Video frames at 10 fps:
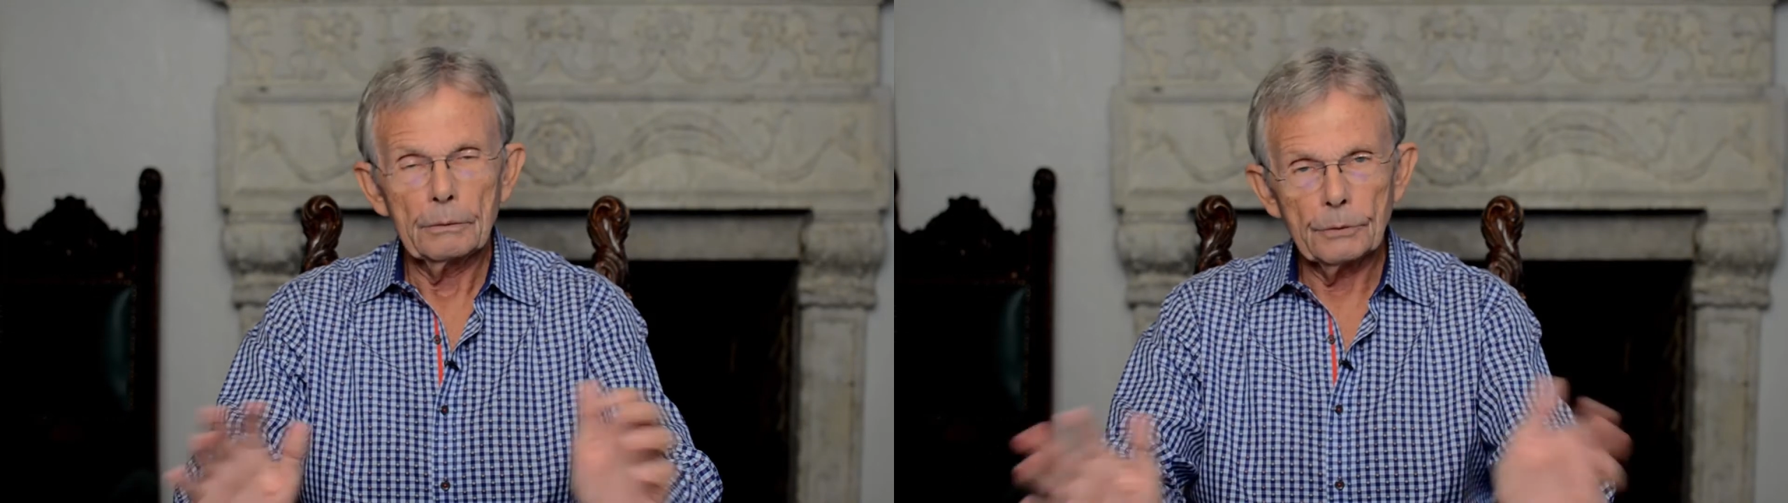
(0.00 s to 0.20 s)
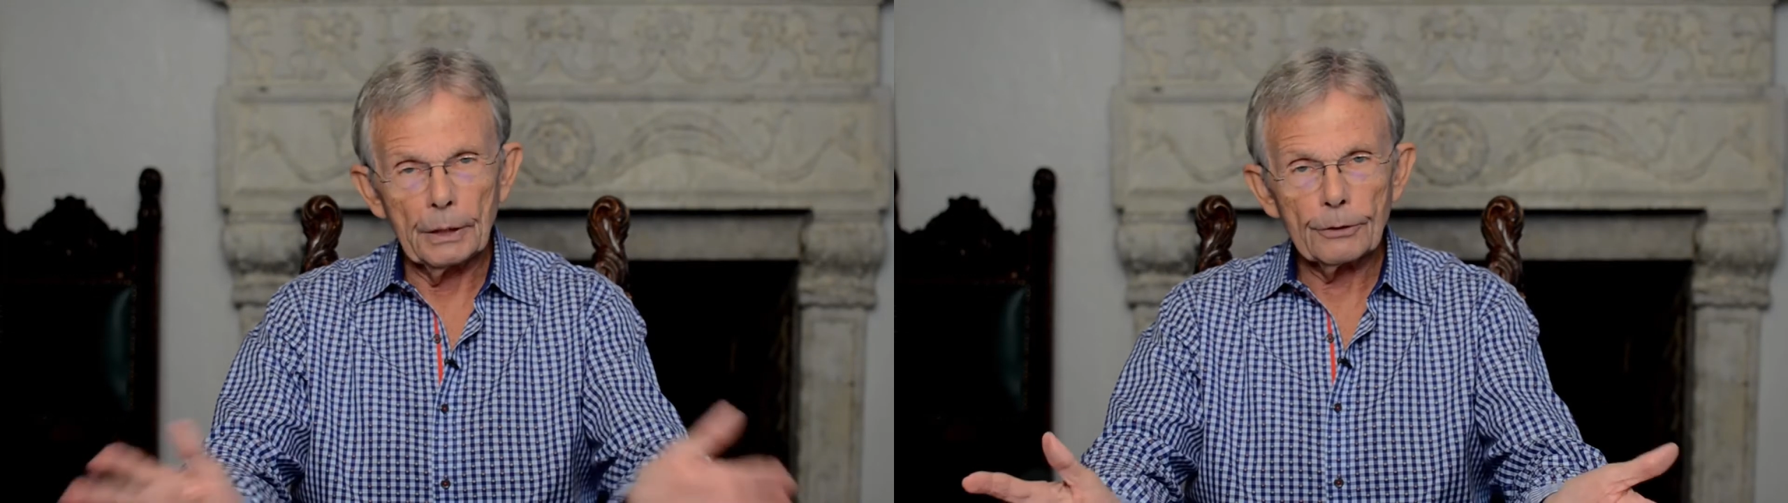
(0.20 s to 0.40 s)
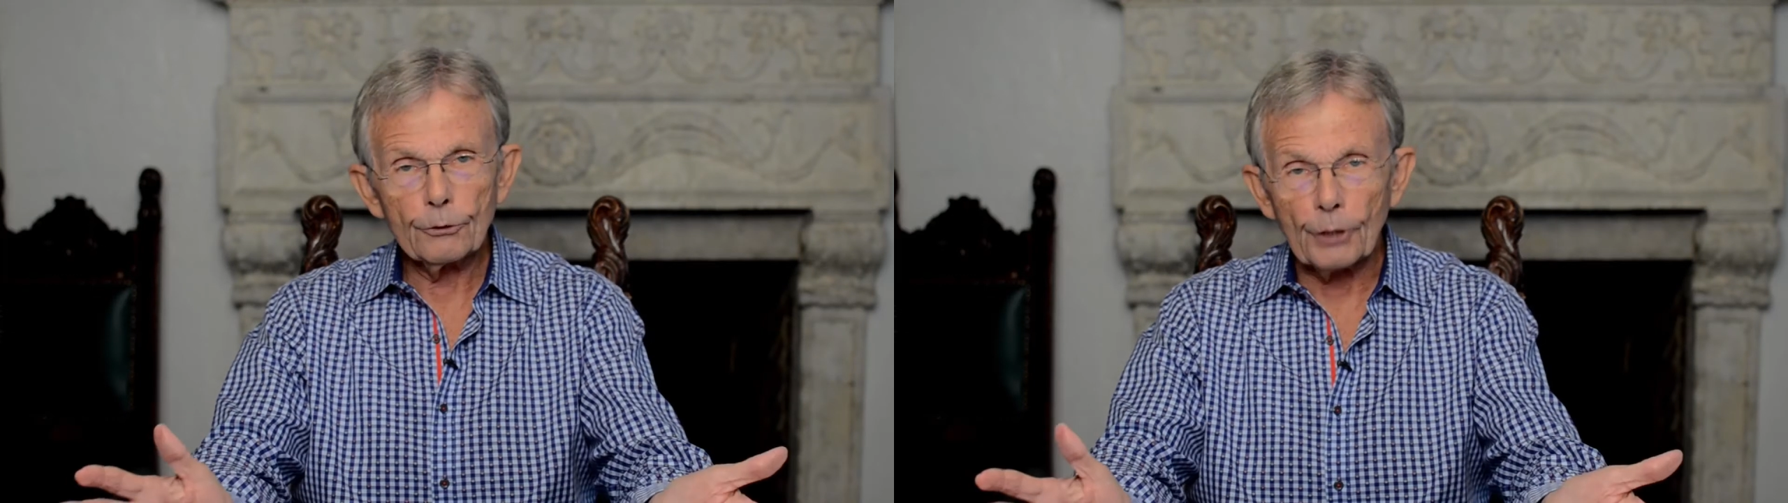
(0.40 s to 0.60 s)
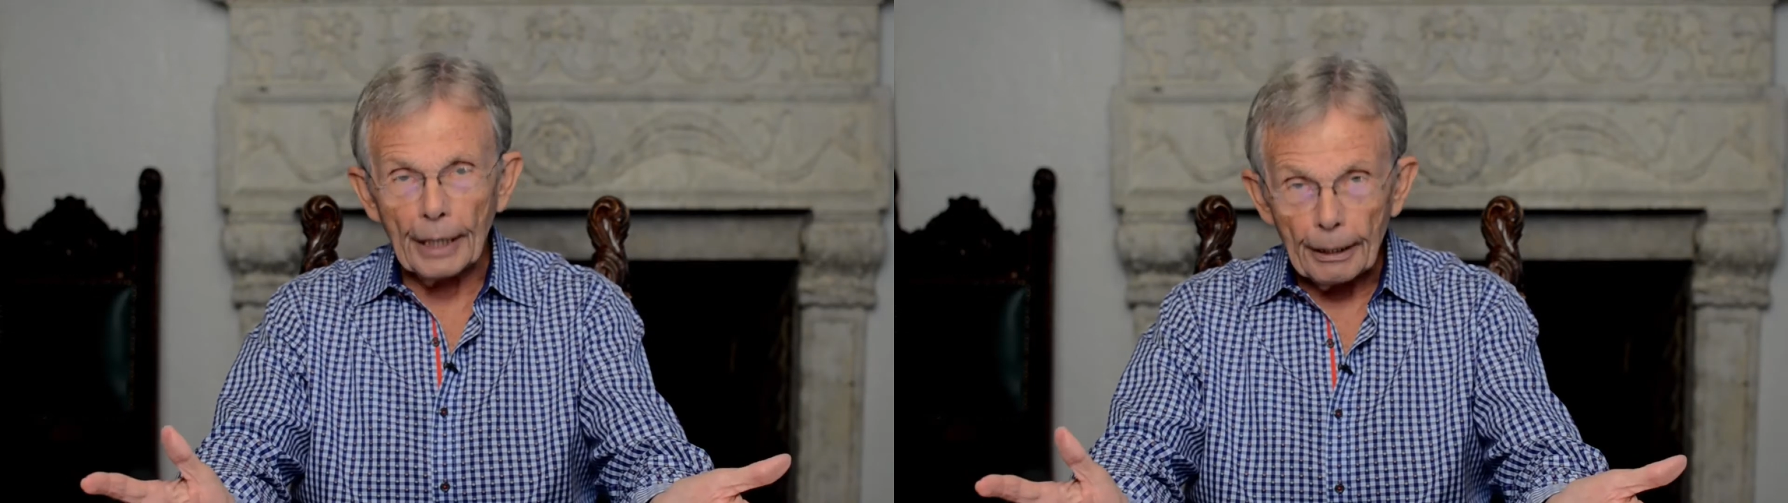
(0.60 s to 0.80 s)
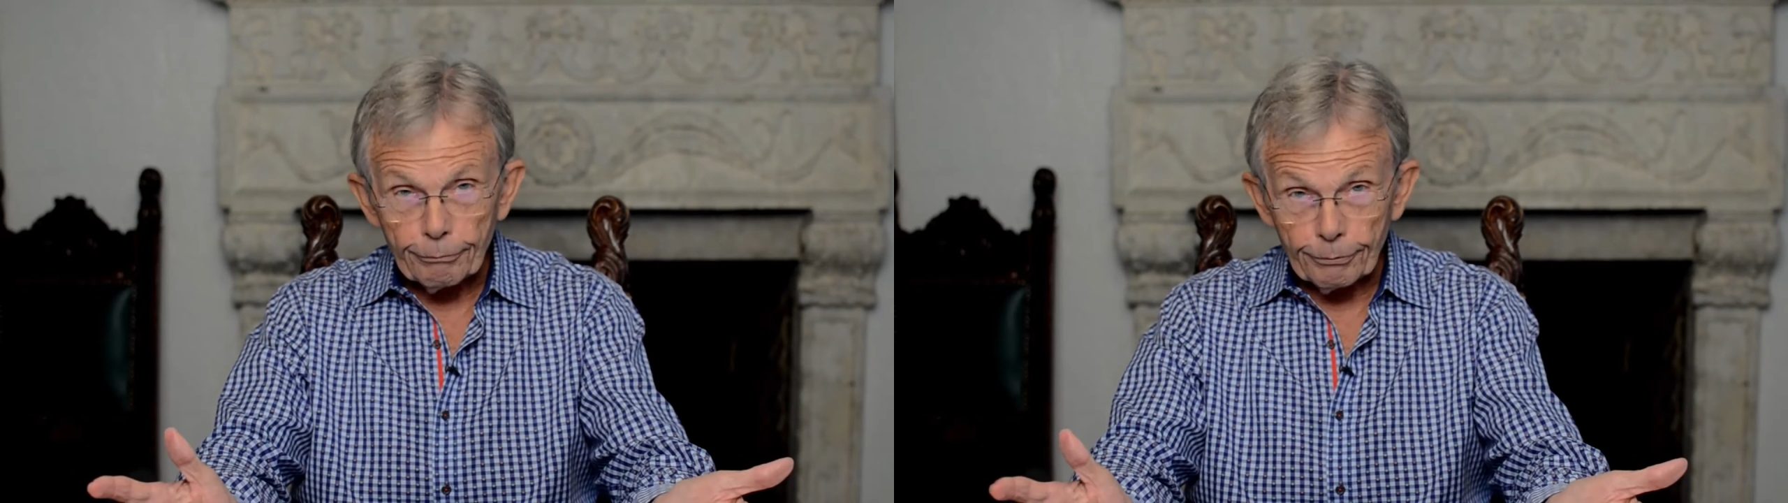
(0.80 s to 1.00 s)
the
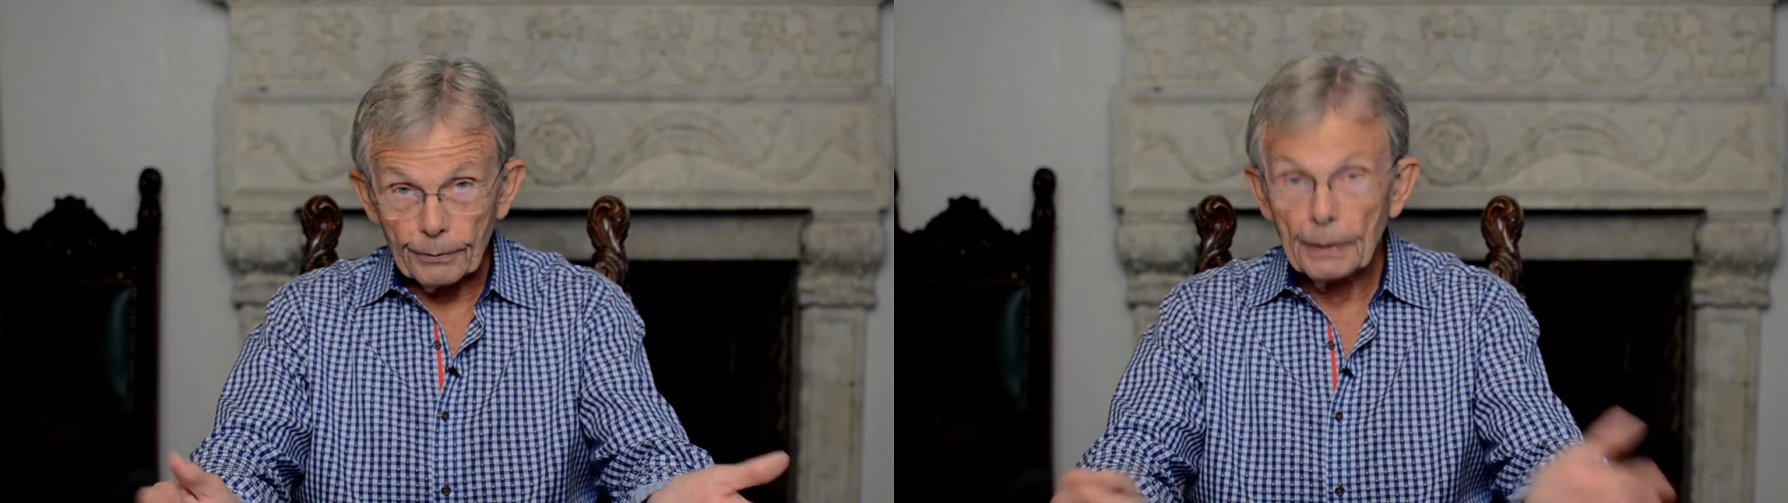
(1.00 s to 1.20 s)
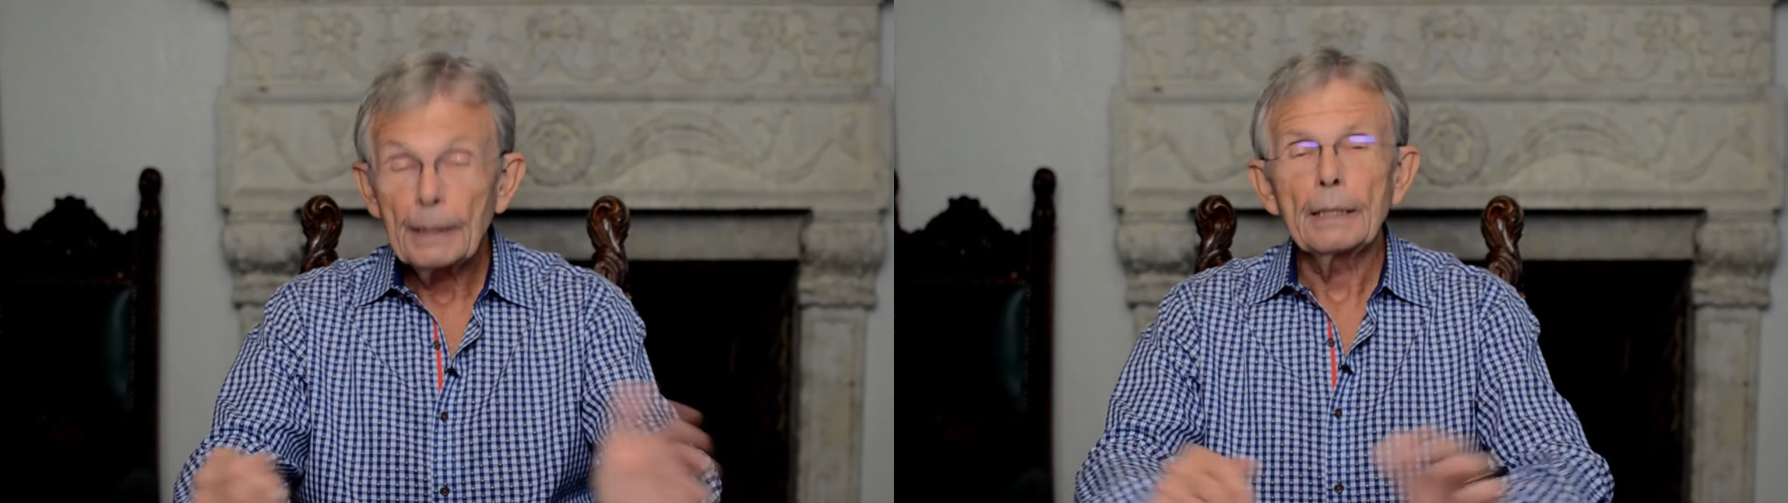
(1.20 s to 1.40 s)
chef